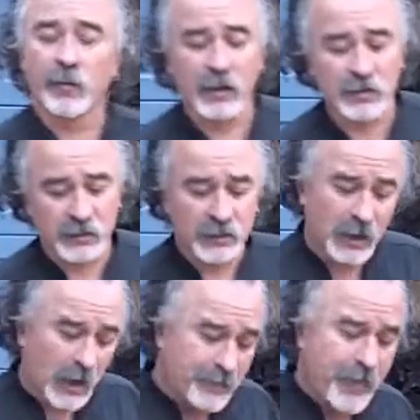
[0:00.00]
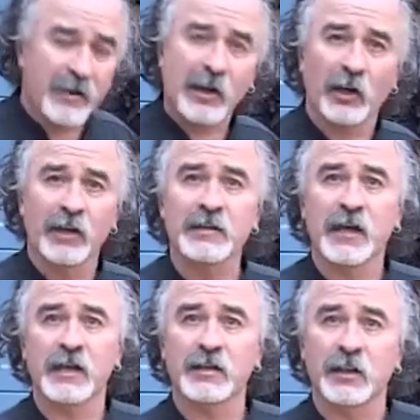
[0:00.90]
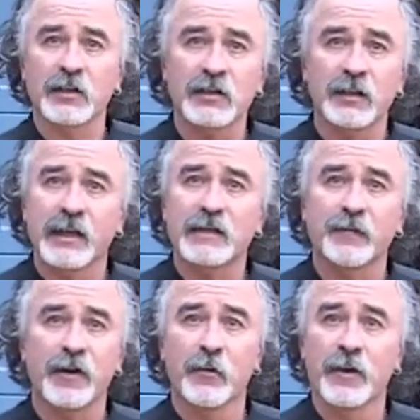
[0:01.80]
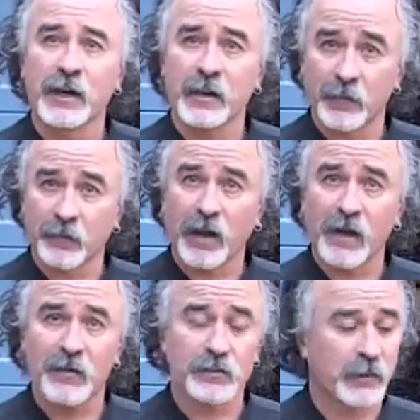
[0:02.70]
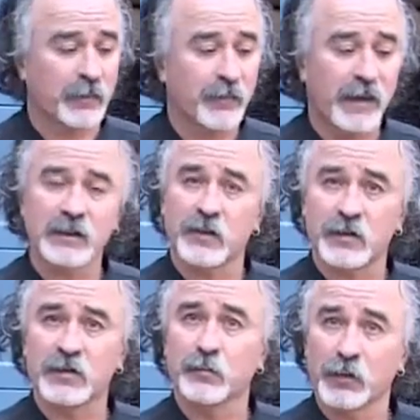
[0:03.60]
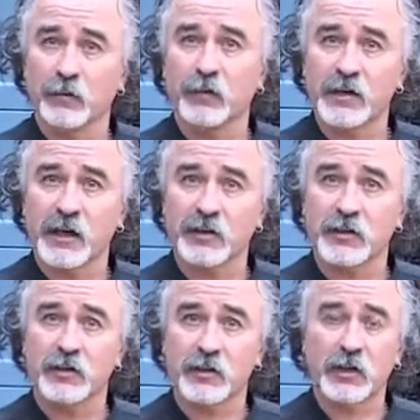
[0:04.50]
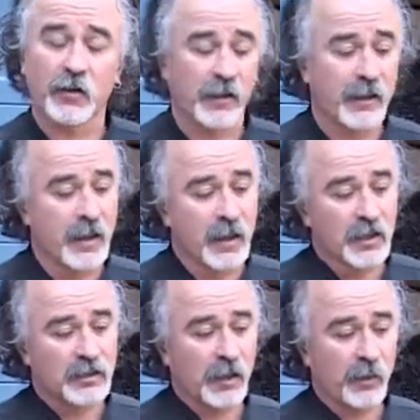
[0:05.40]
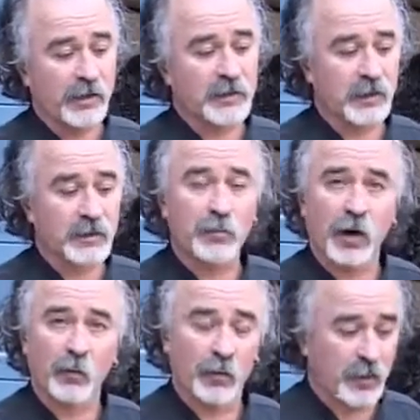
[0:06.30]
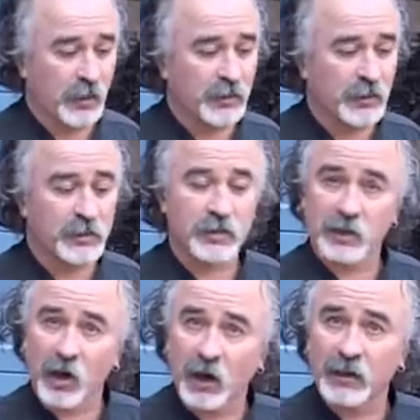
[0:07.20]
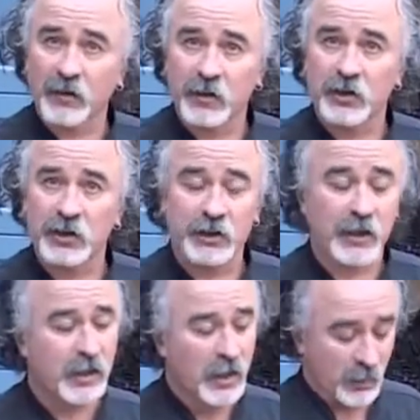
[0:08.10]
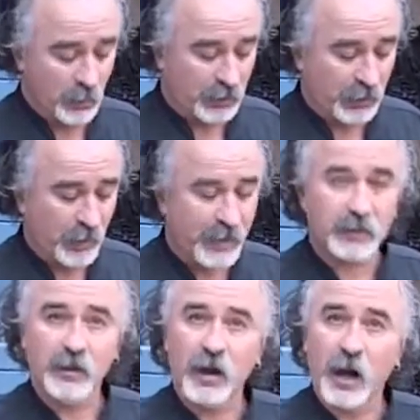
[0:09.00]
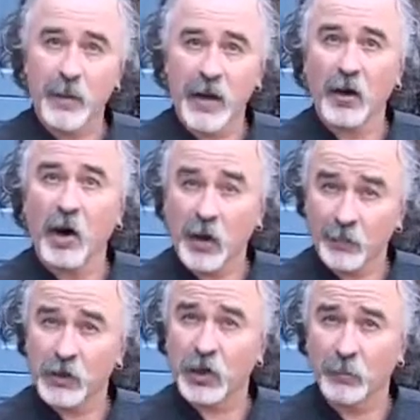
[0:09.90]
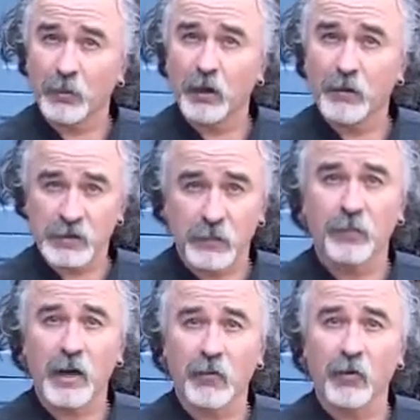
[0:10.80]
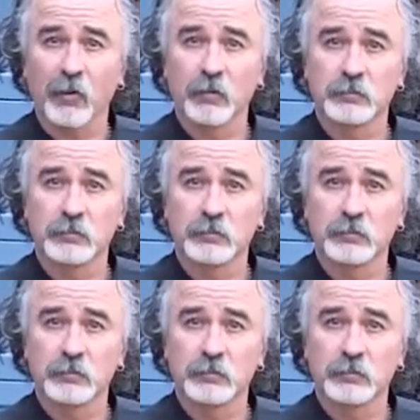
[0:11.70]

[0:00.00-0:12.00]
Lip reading: because it's a very clean taste and it doesn't interfere with any of the flavours, but in fact gives us a beautiful texture to the curry. So into this pot with the onions, the garlic and the ginger, we're going to add about half a cup of sunflower oil.